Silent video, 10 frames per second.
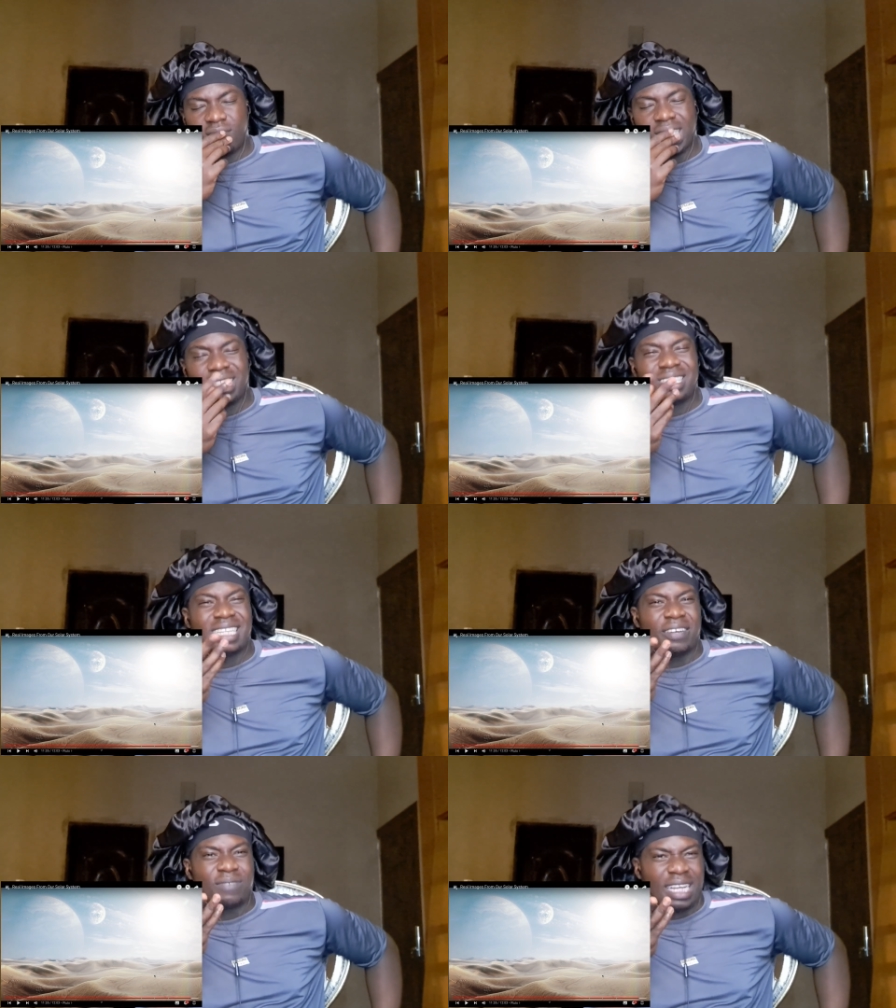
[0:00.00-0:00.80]
It's
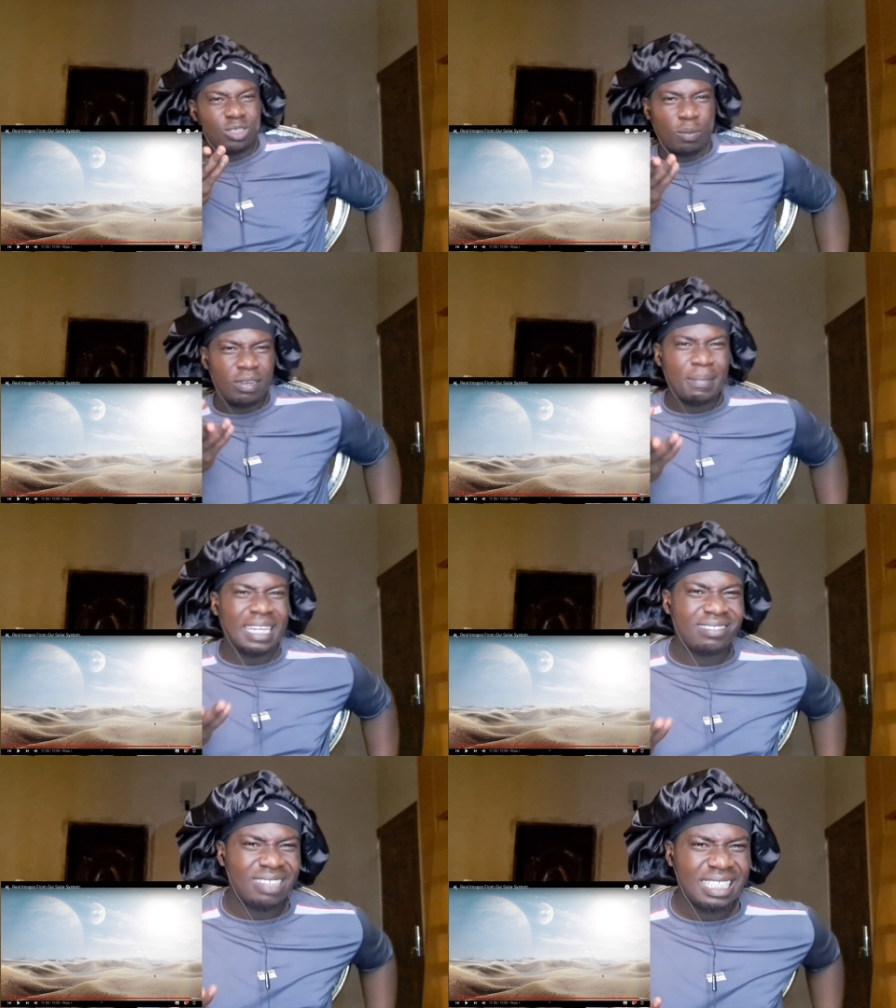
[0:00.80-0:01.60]
terrifying. Some of them
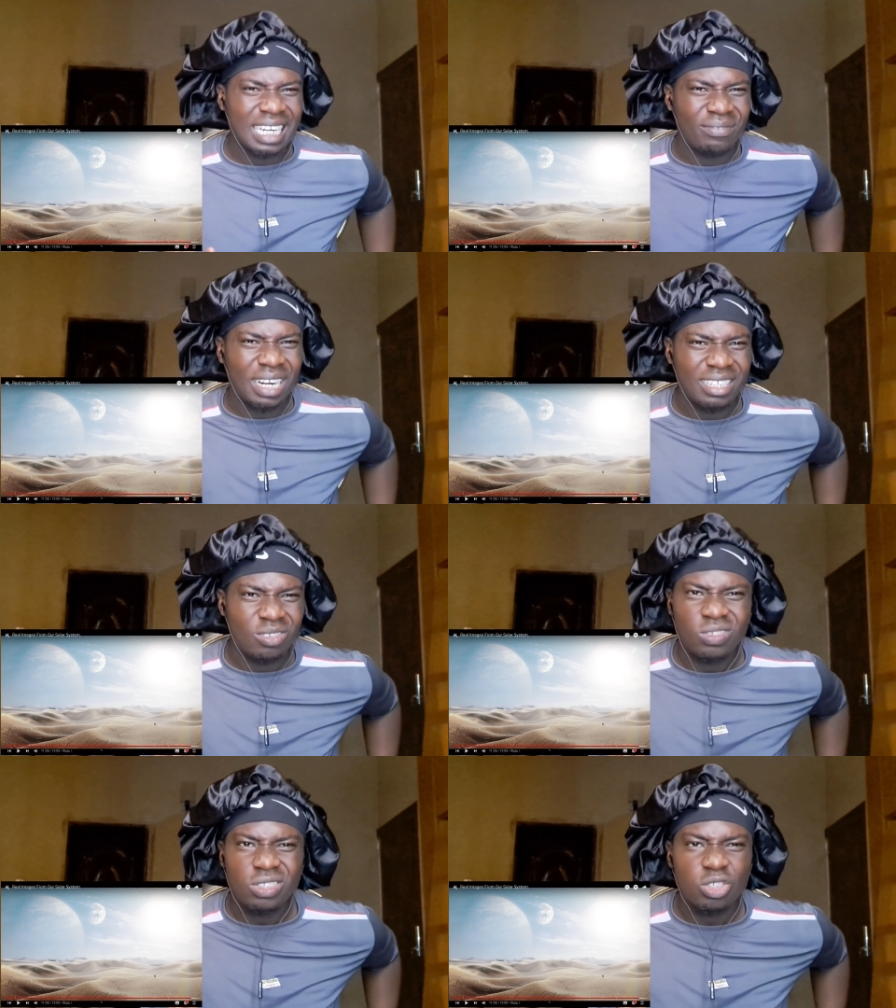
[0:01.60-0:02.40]
are really
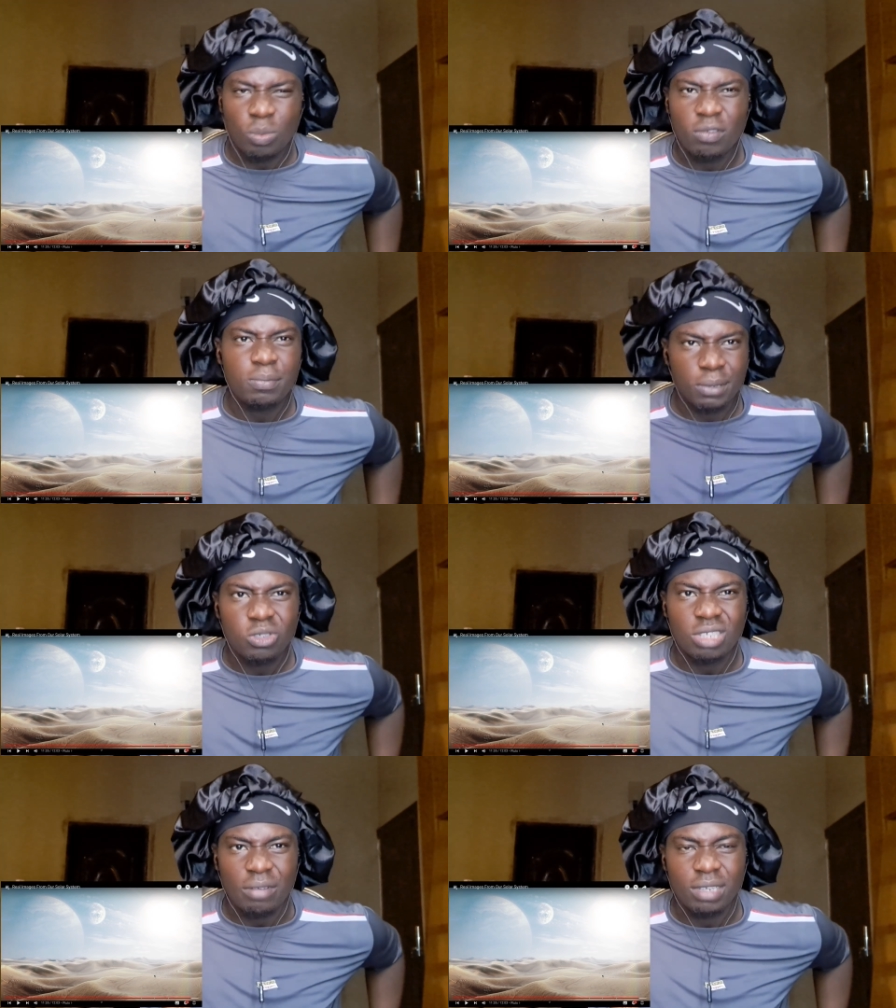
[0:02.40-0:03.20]
terrifying. Honestly, some of the
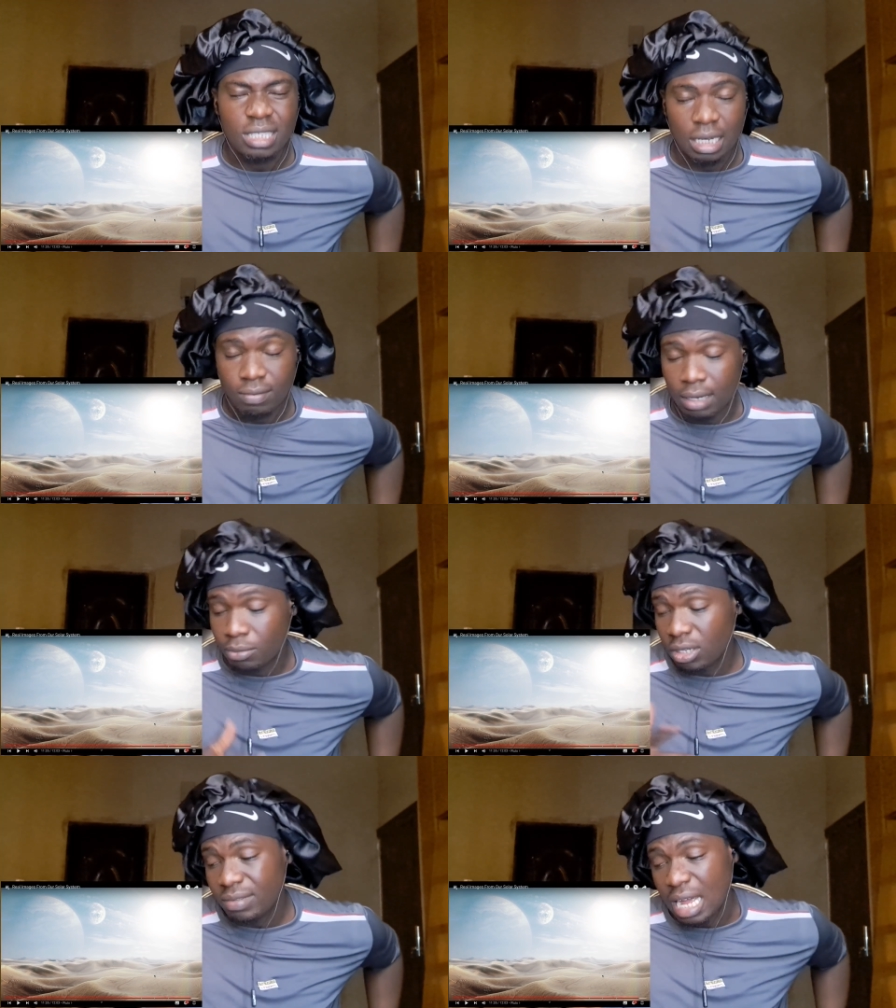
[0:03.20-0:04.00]
pictures are really terrifying.
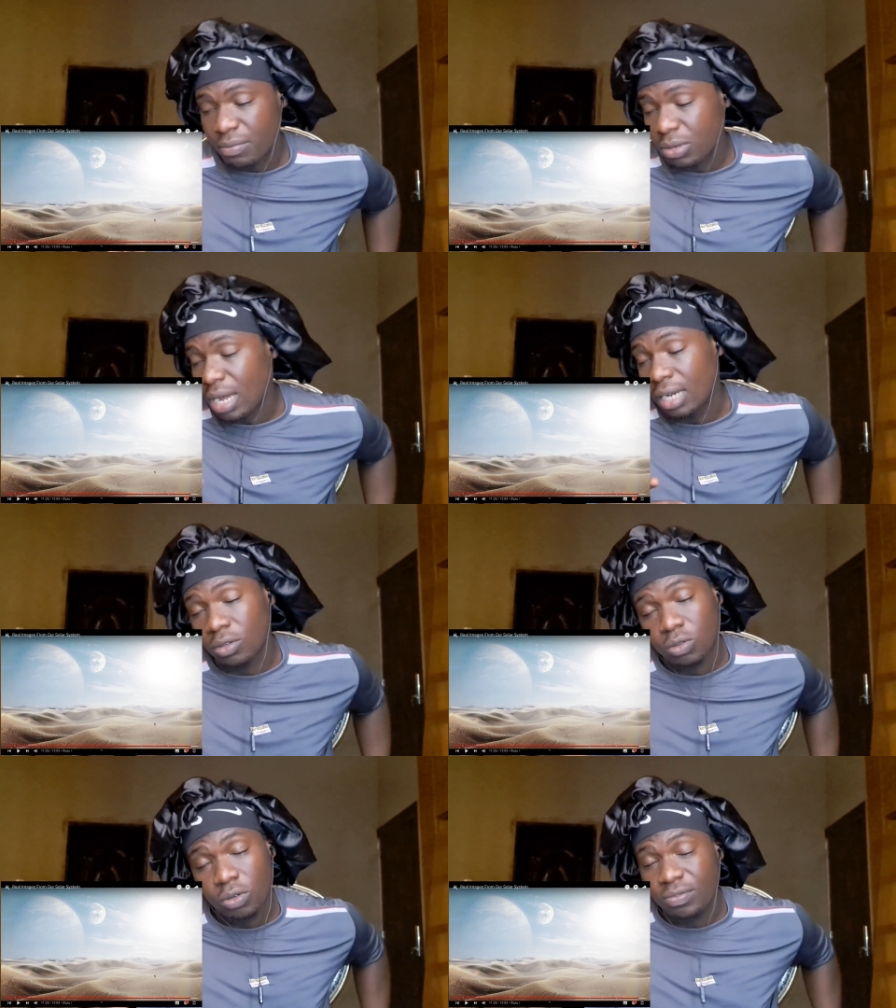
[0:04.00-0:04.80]
But if they are real, I don't know.